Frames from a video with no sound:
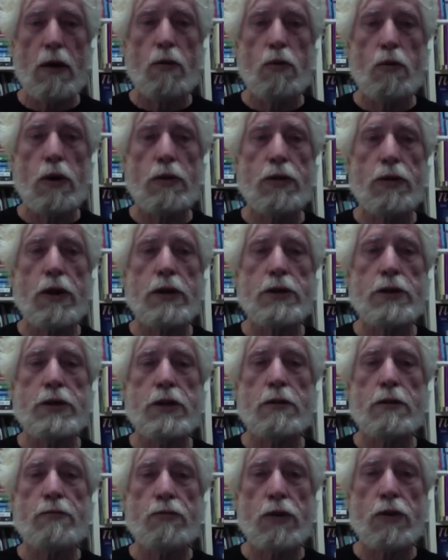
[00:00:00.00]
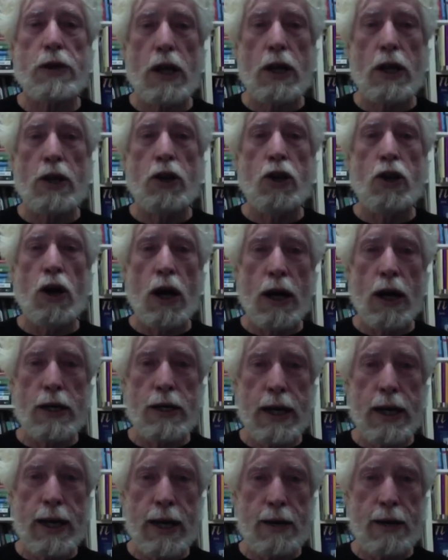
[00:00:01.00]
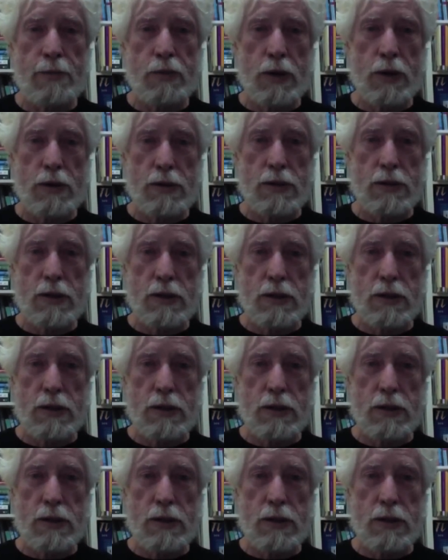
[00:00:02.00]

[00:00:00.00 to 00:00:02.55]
with a different non-capitalist